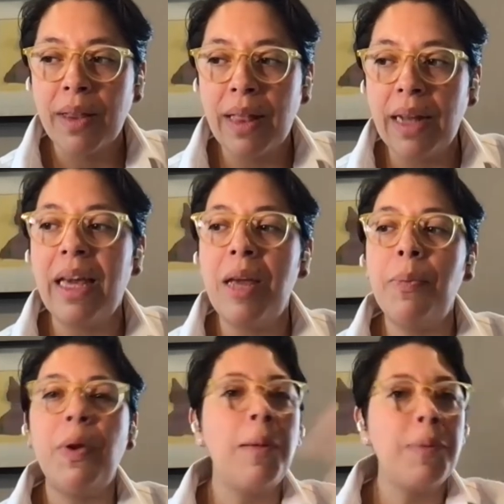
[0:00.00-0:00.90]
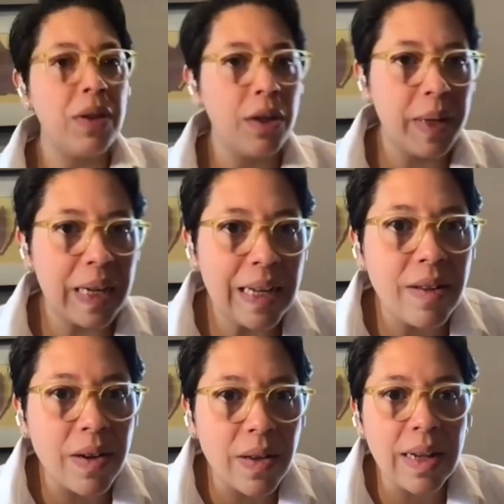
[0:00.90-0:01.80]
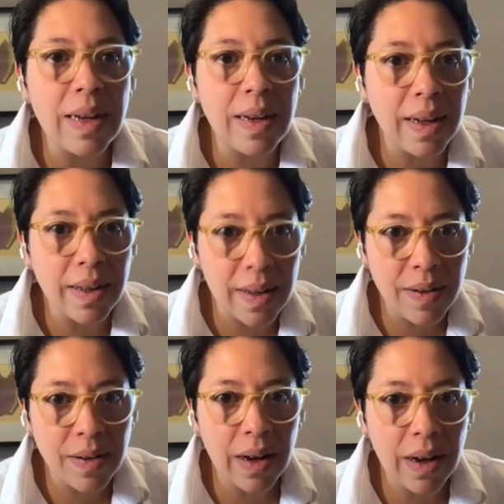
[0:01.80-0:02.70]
that came perhaps a little bit easier than in English,